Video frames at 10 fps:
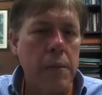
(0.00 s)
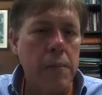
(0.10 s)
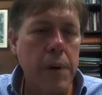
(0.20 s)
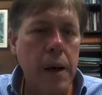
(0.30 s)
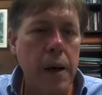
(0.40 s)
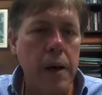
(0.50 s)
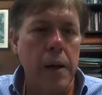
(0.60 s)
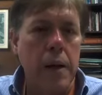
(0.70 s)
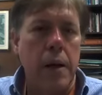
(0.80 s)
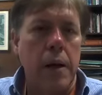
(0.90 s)
but
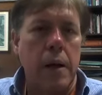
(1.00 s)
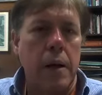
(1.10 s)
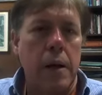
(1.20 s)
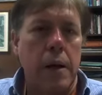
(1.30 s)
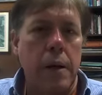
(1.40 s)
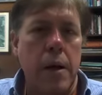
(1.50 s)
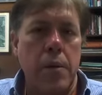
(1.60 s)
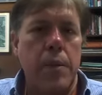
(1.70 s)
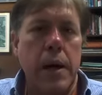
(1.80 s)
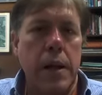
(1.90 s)

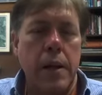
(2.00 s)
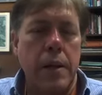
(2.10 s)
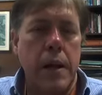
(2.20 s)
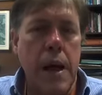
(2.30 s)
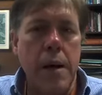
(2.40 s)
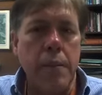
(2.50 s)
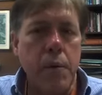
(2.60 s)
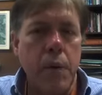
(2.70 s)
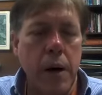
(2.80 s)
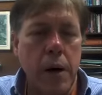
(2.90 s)
nobody that I'm
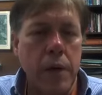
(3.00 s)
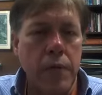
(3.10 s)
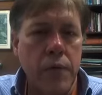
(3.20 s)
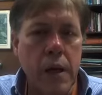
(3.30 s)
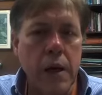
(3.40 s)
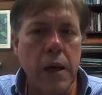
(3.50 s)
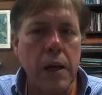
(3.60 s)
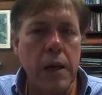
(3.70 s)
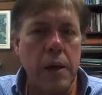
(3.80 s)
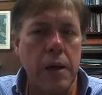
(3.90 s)
aware of has done
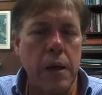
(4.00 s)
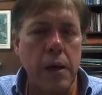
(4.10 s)
any